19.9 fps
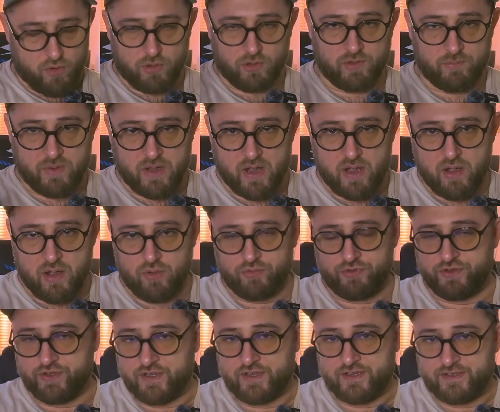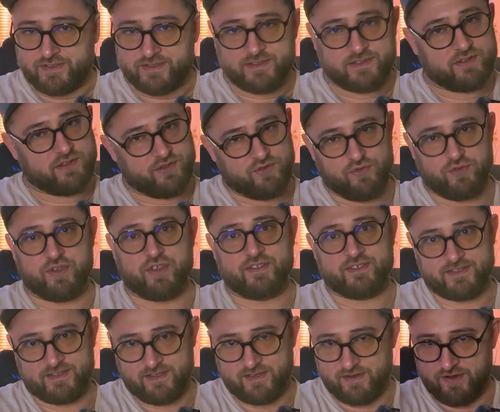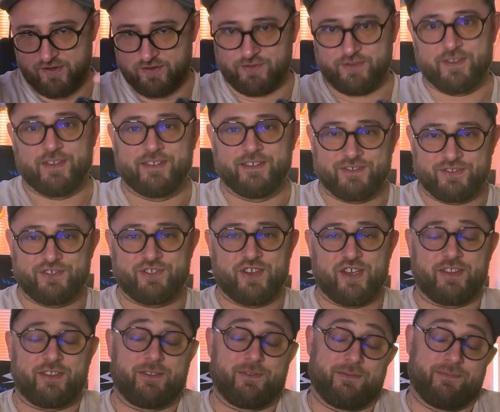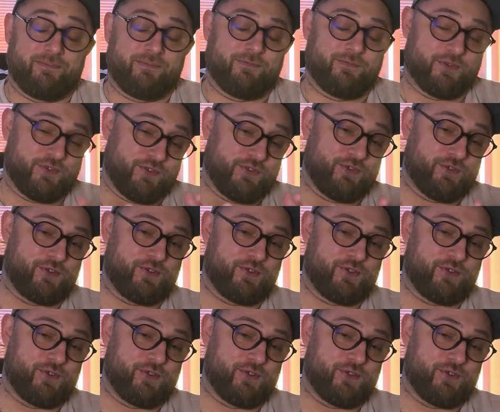about this you can see on this channel for sure.